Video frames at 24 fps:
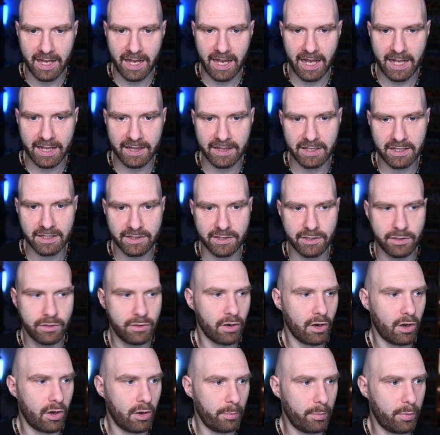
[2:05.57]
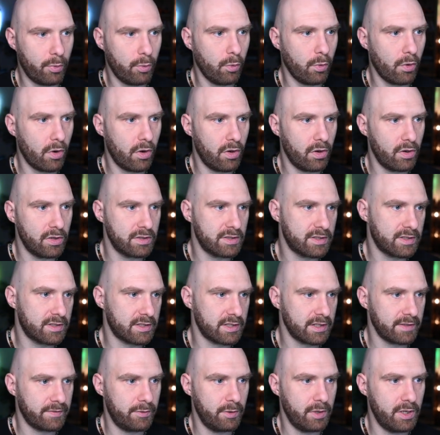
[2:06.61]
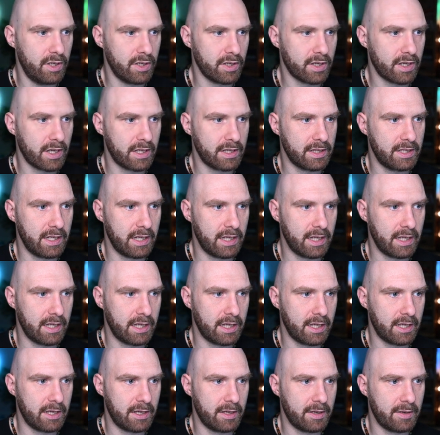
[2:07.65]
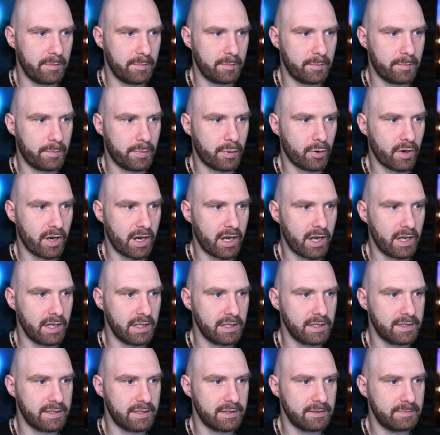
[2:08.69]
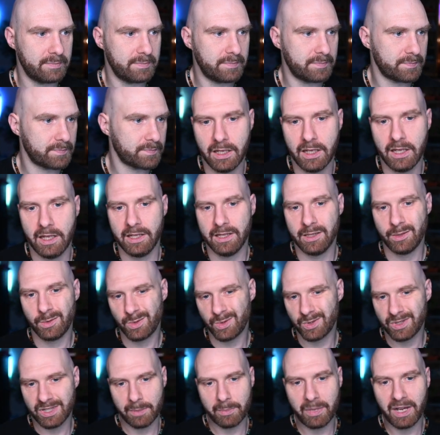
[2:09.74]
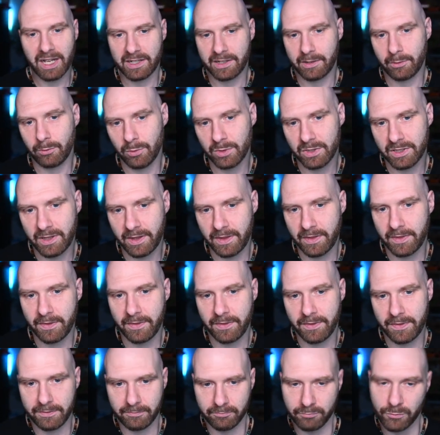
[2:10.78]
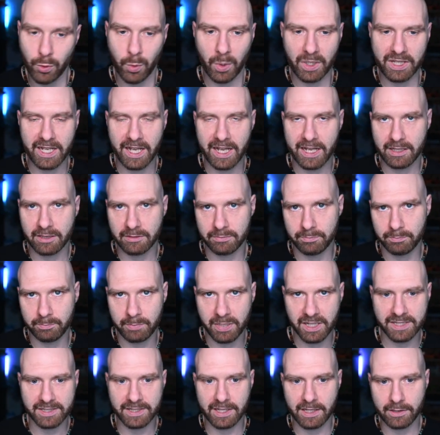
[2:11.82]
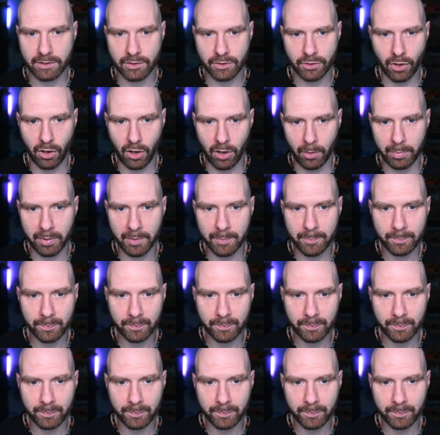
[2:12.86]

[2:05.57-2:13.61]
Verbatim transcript: And this drop was, if you look at the price, this was about 28% drop.